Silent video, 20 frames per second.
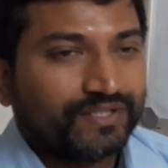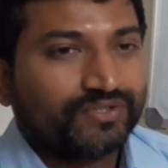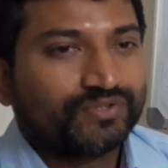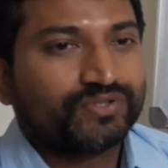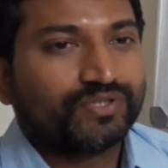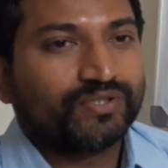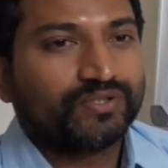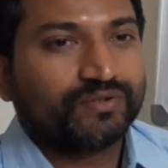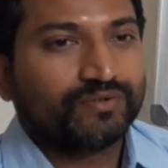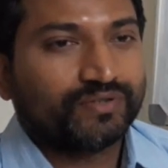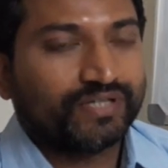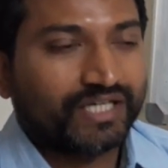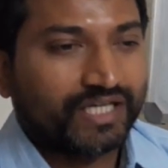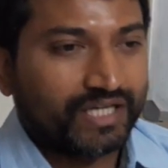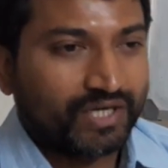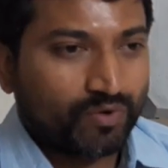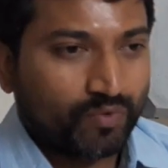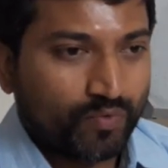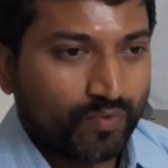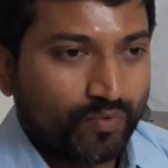So
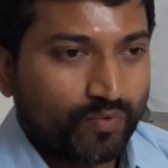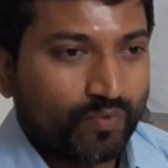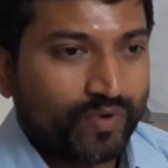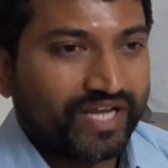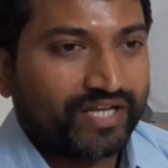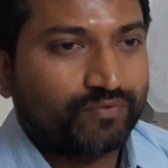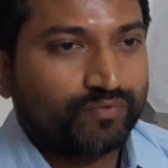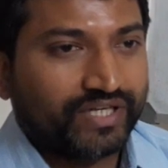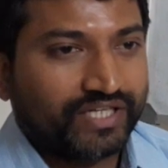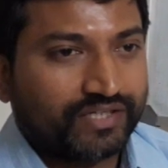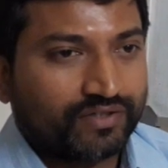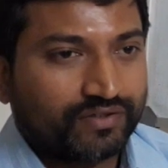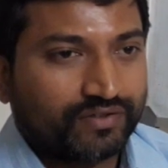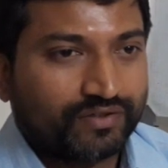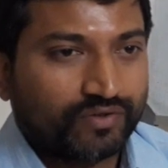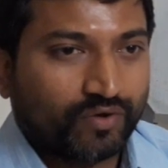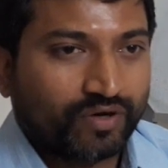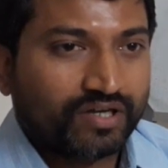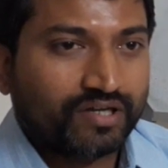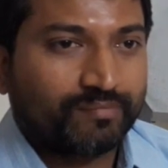when we
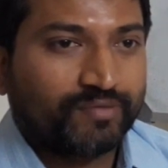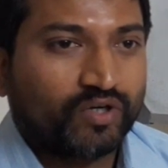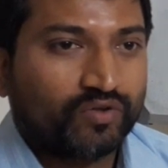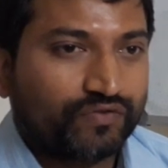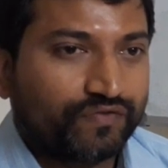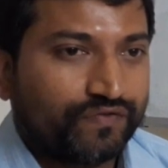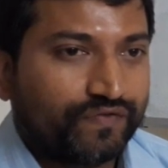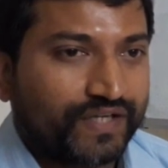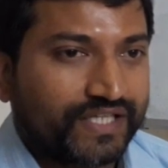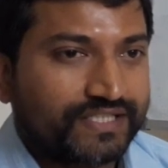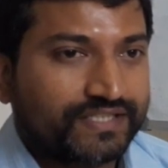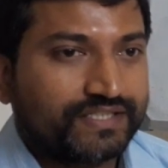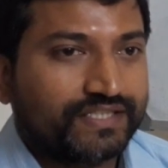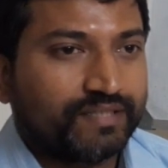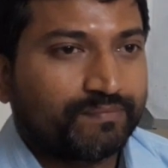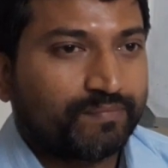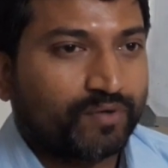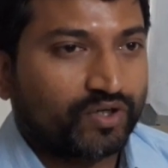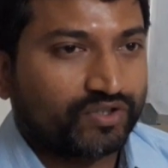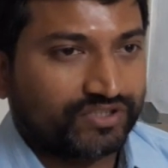talk about fixed
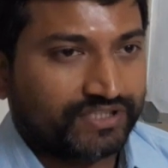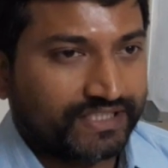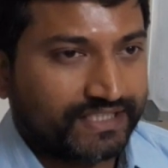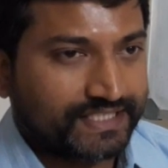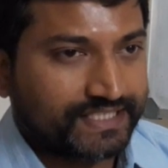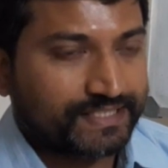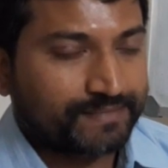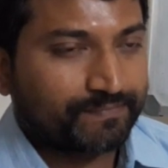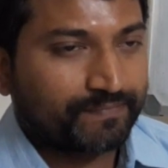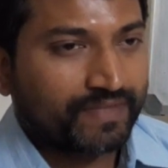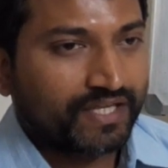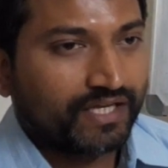deposits,